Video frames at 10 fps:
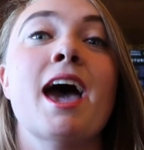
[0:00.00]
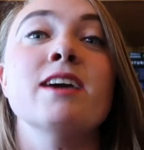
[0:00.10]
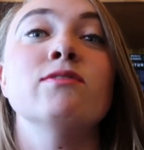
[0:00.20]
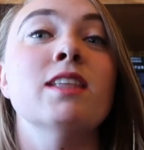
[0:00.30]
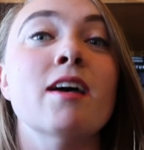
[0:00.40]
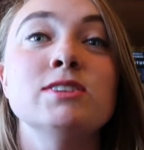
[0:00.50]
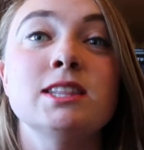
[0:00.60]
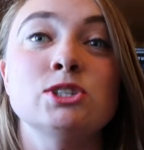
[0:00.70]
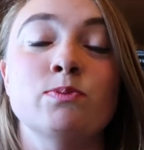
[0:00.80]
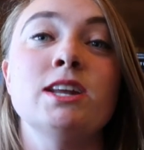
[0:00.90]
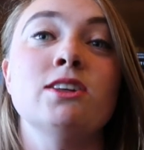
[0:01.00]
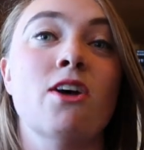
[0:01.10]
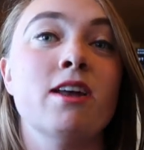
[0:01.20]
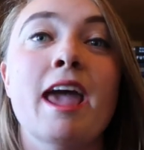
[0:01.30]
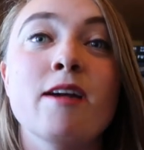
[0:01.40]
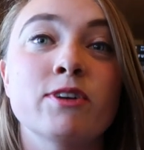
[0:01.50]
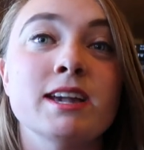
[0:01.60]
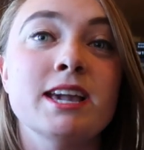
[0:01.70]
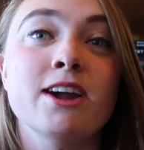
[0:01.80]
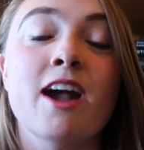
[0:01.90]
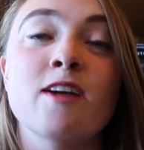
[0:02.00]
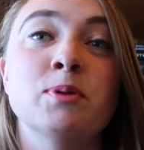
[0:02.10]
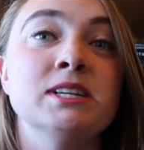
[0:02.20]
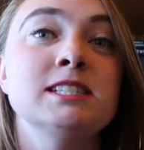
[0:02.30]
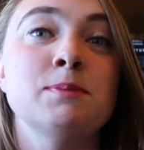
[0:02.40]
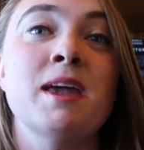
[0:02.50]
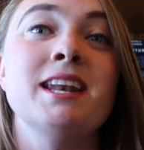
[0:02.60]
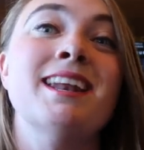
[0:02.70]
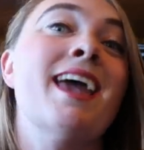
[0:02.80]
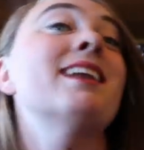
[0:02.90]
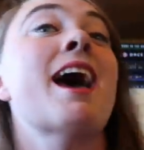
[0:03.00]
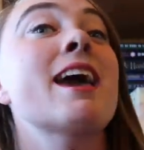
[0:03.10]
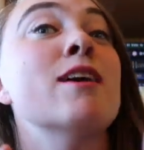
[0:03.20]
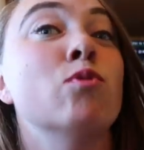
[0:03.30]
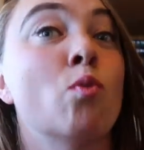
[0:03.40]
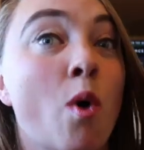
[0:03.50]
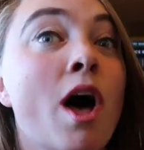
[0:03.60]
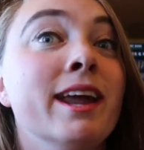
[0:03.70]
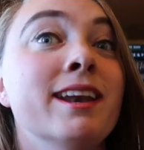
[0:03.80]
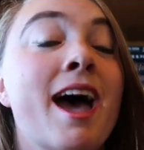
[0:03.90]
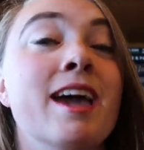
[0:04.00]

I have loved this readathon every year. I've participated and I have won.